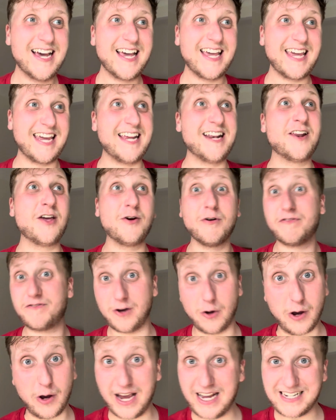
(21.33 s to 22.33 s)
he knew a
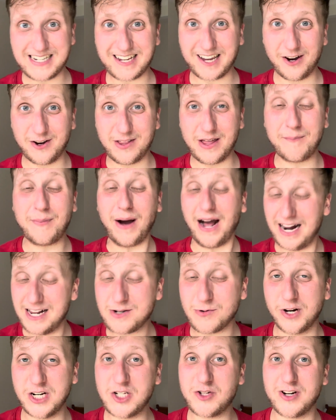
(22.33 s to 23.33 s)
few years ago that Palace
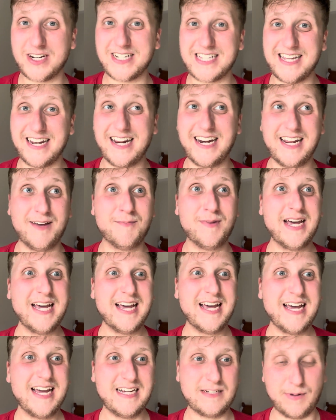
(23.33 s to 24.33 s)
were interested in him.
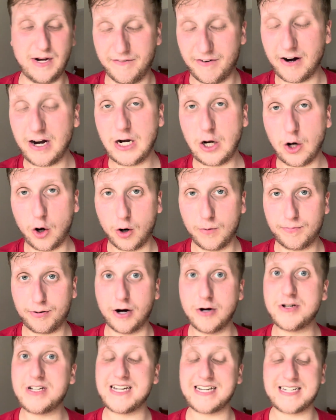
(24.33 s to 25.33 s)
It's been a very long
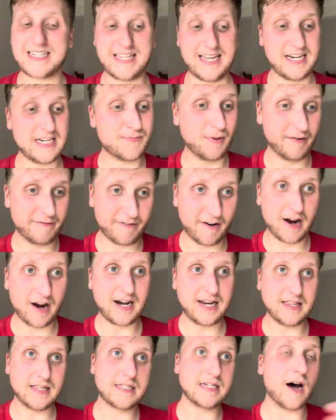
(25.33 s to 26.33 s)
process this, but
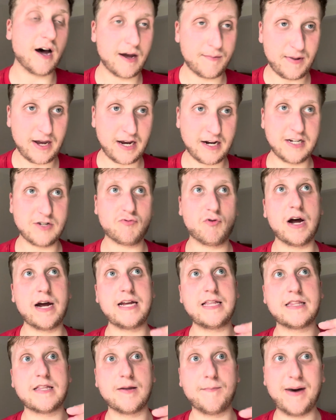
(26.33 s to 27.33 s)
finally the timing is
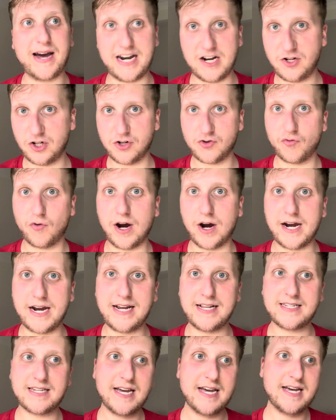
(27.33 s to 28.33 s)
right, the manager's
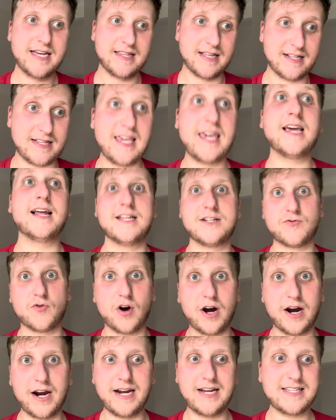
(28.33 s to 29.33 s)
right, the deal is
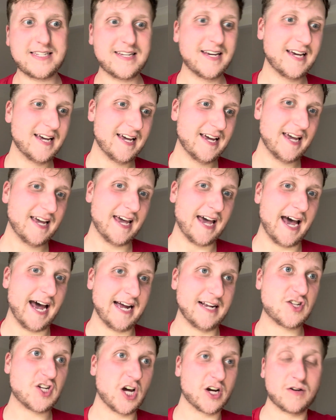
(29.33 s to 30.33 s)
right.
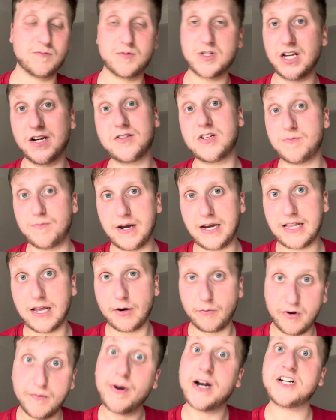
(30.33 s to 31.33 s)
And circumstances mean that
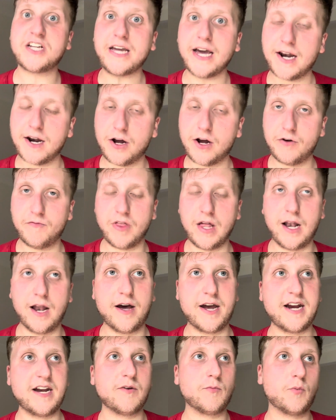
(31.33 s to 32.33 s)
we've managed to get it over the
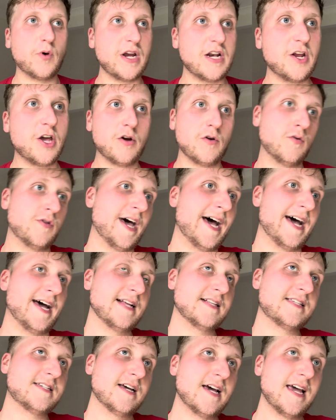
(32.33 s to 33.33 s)
line. We knew
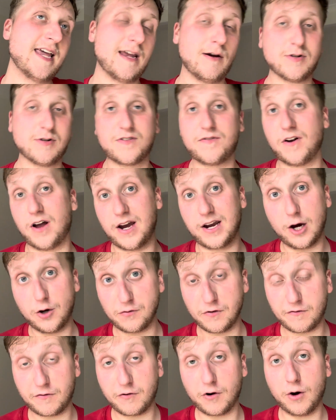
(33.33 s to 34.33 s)
that he was flying
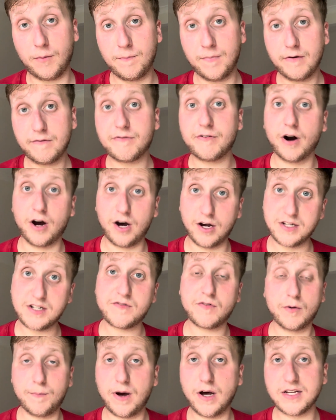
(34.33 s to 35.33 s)
over from France,
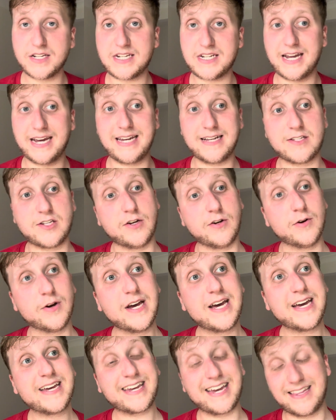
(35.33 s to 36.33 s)
from Marseille, to
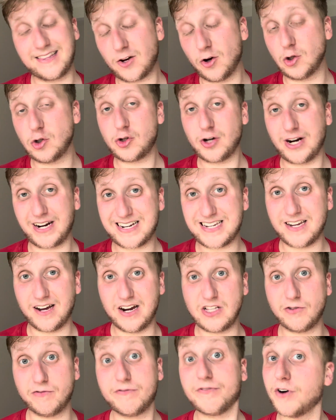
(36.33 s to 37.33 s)
get the contract
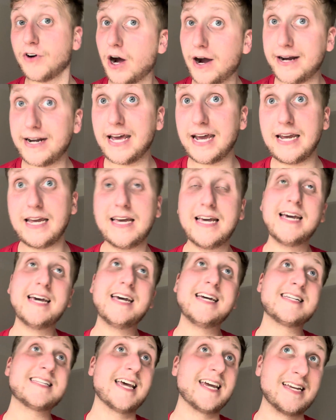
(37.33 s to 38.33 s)
signed on Friday.
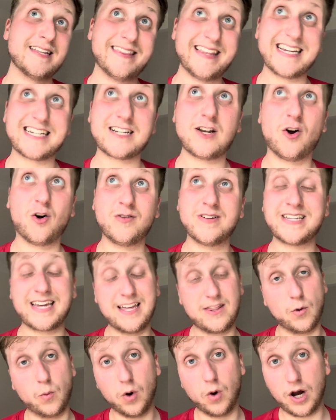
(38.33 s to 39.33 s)
It's taken this long to get
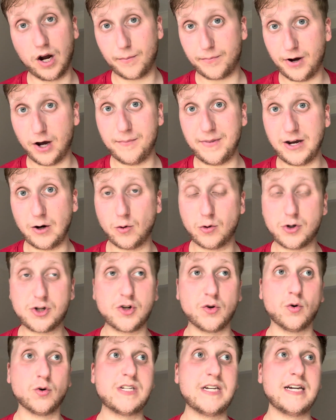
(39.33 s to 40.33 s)
the work permit all
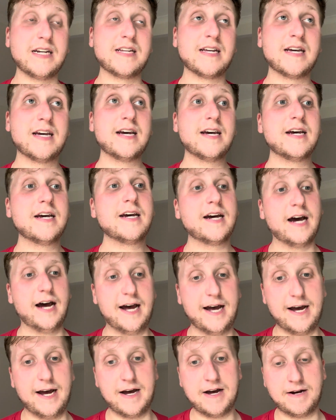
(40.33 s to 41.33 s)
sorted.
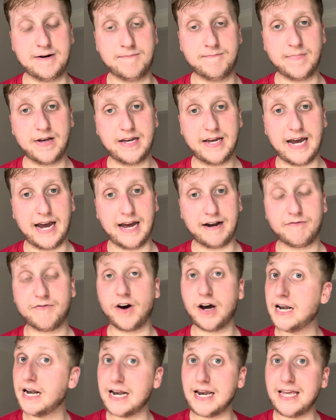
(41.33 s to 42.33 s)
And
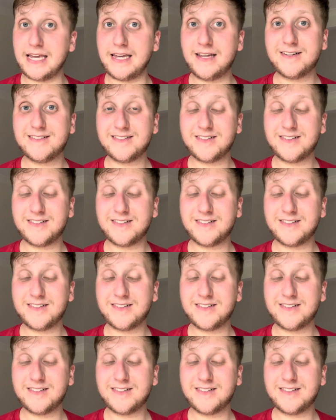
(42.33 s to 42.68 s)
finally,